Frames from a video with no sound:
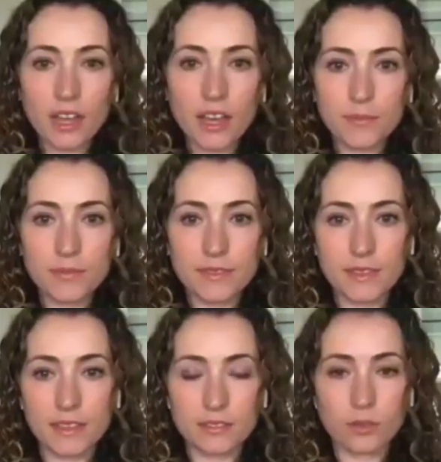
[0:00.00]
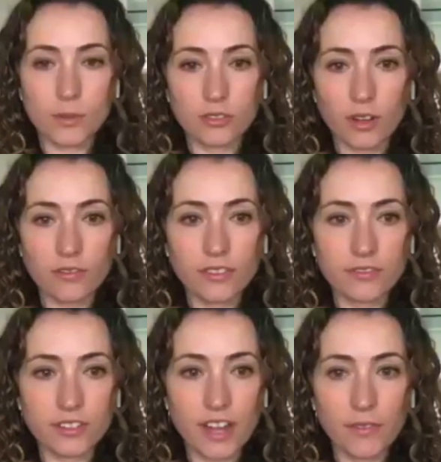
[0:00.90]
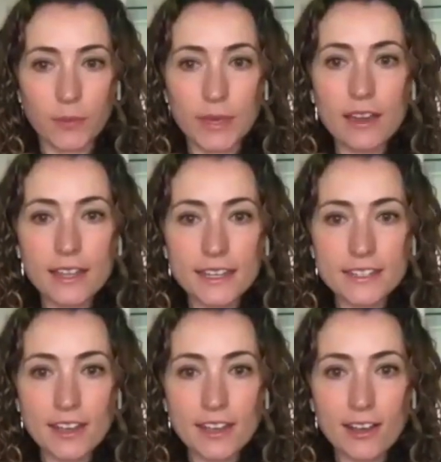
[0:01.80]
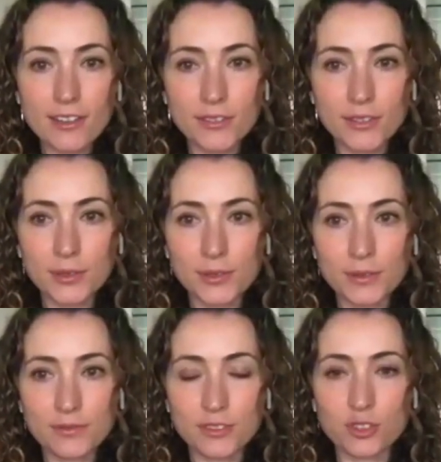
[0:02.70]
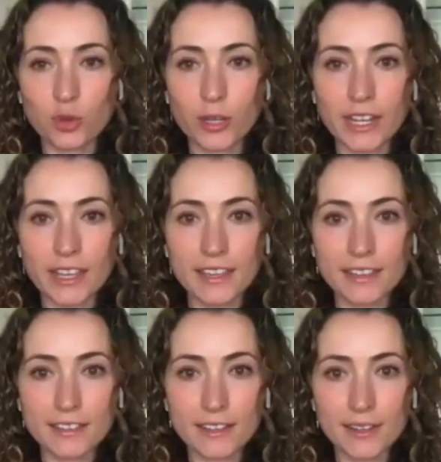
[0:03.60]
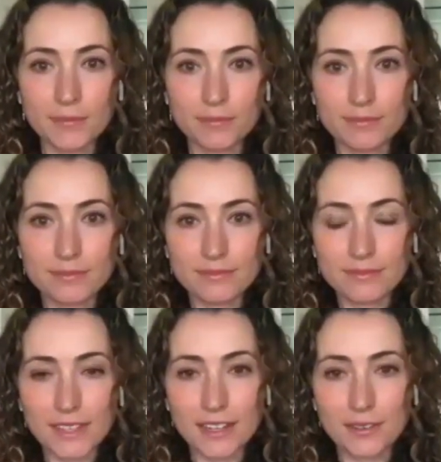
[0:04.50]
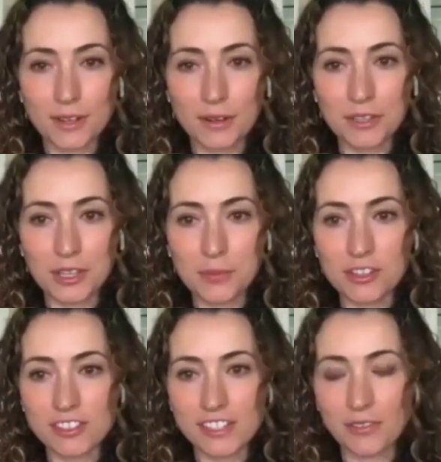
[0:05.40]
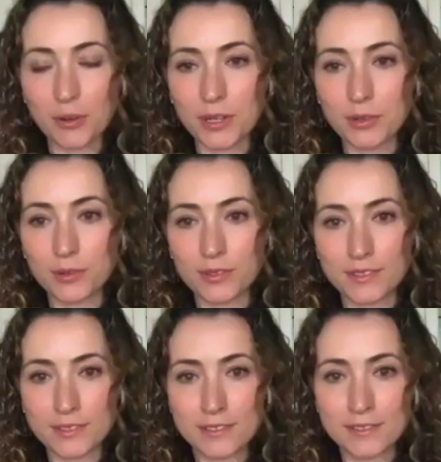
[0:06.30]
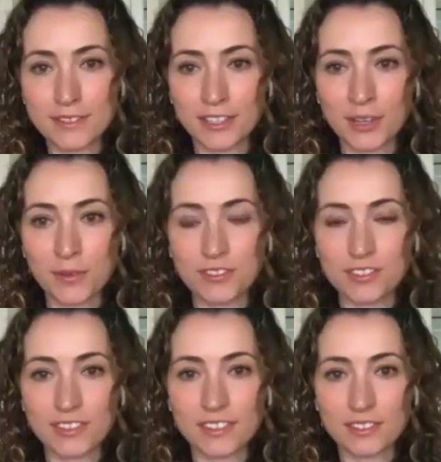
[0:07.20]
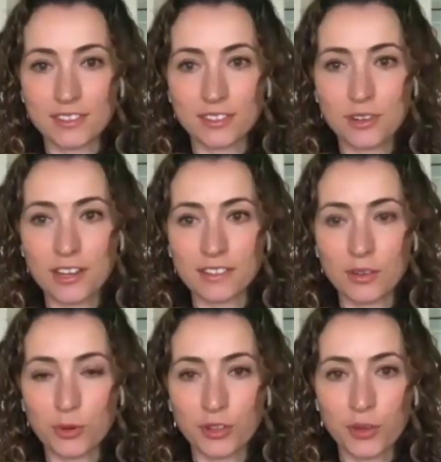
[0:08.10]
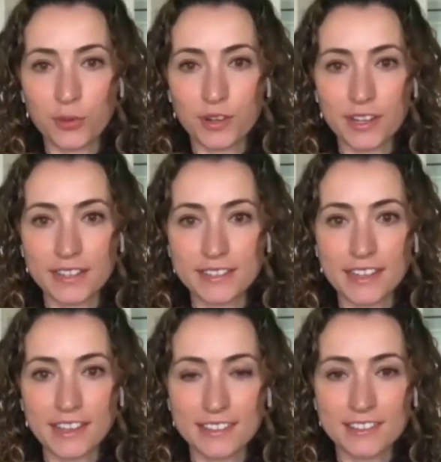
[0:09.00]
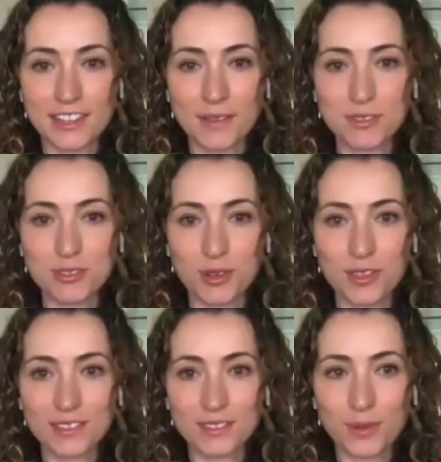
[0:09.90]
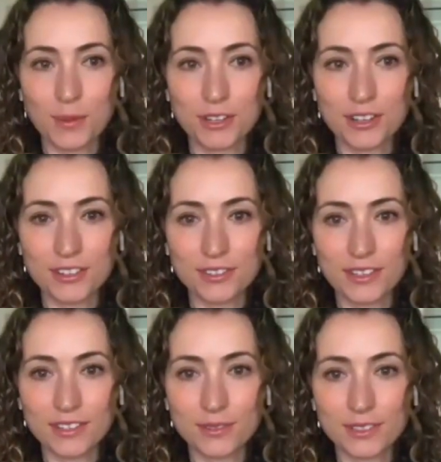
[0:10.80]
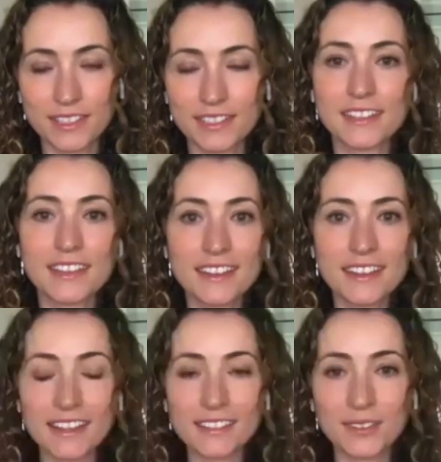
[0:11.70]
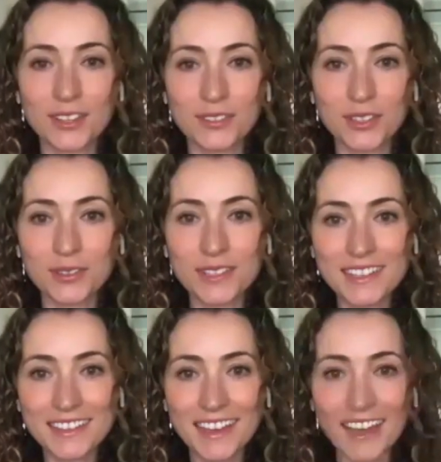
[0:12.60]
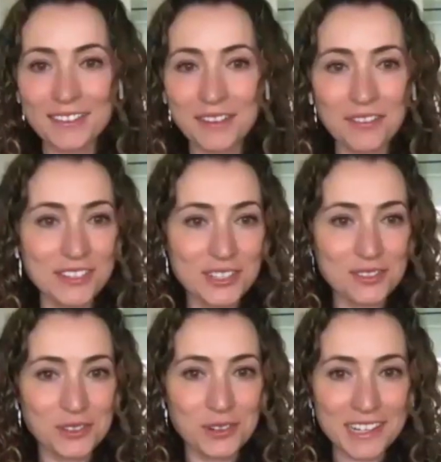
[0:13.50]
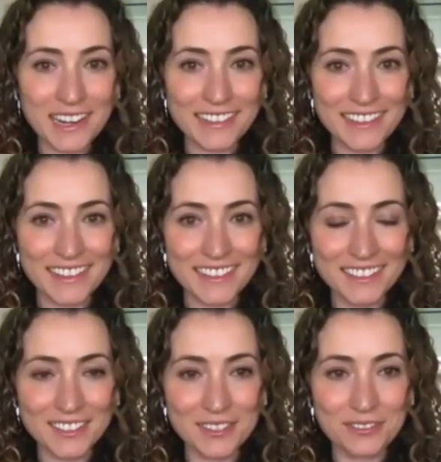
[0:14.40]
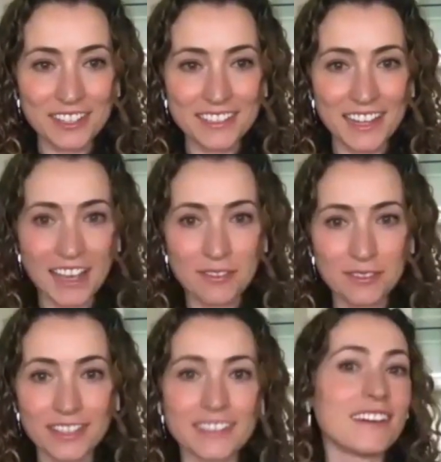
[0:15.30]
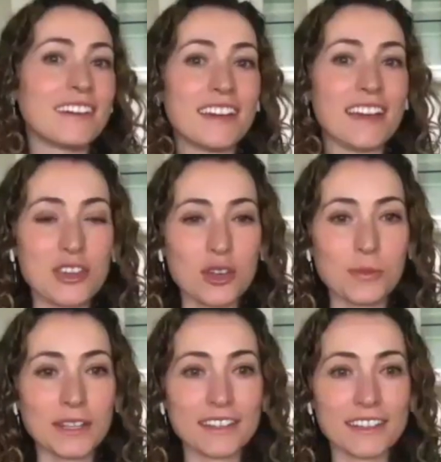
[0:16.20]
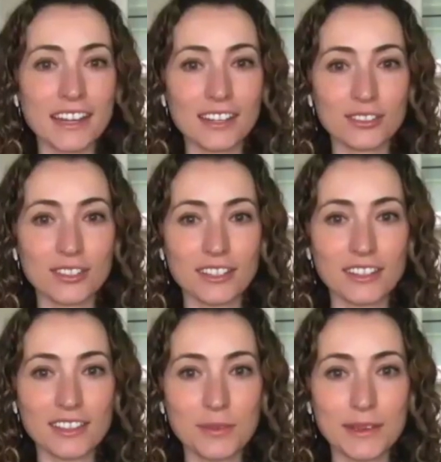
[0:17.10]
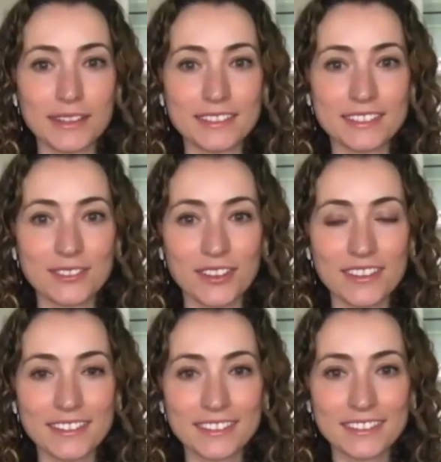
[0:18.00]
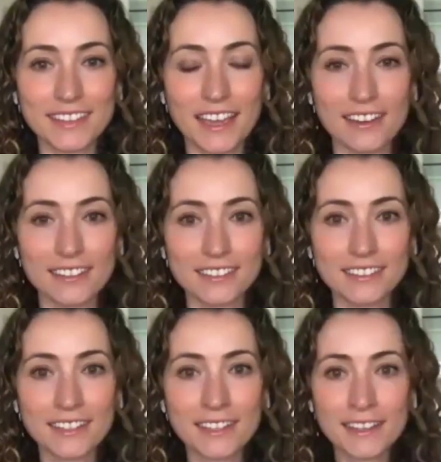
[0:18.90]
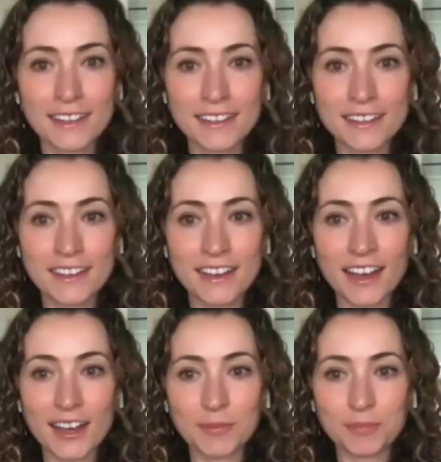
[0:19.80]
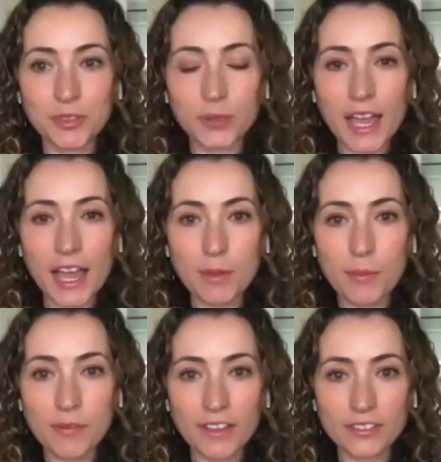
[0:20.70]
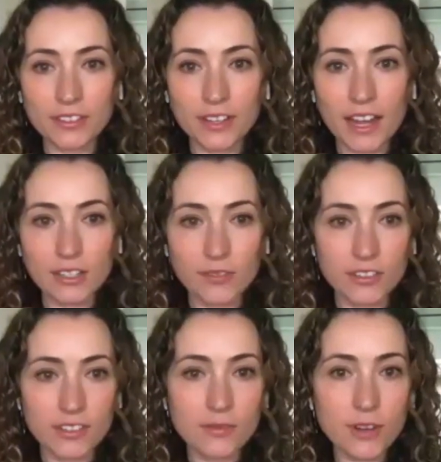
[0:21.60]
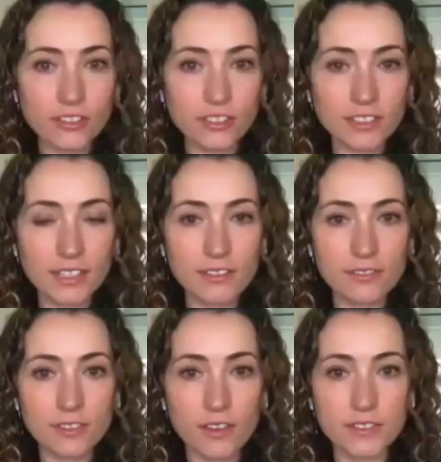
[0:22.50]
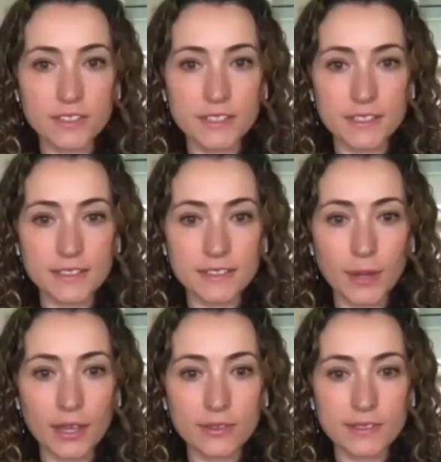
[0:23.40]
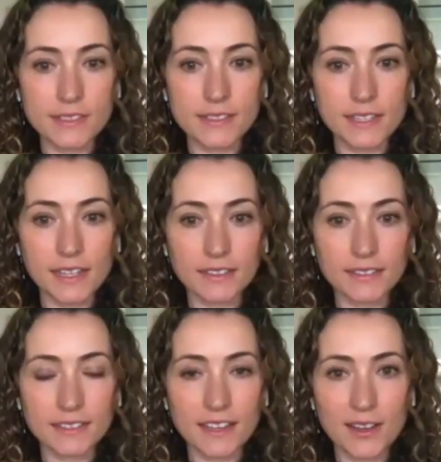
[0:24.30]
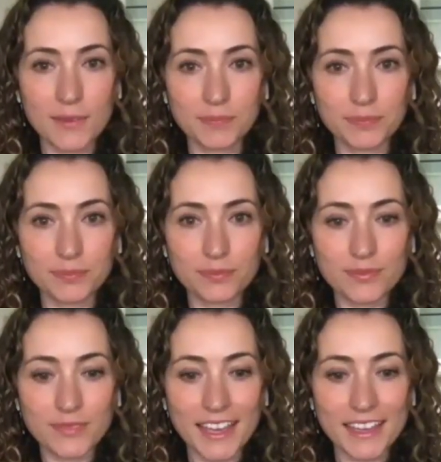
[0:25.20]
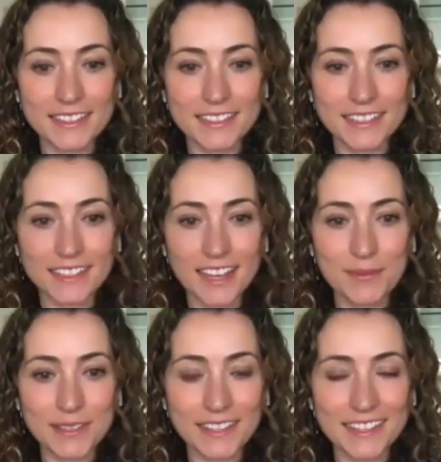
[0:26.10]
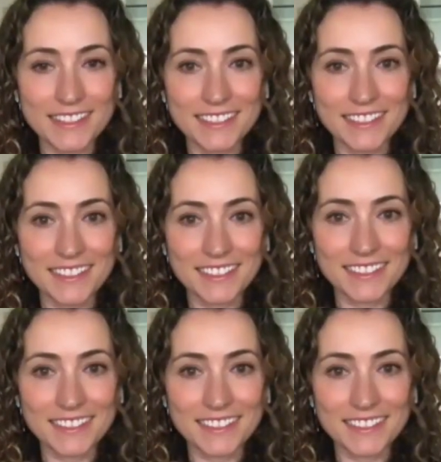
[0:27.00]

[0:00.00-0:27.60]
um, thanks so much, Rafa, for having me on and to all of you for joining. Um, and I, I really appreciate everyone who's dealing with just this, this crazy world that we're in, taking the time to join this webinar. So that's really nice of all of you. And Rafa, to you for organizing this. It's so fun to have like a, a human connection in the midst of all this chaos um, so yeah, I'm a professor at University of Washington of, of statistics and biostatistics, um, and I'm excited to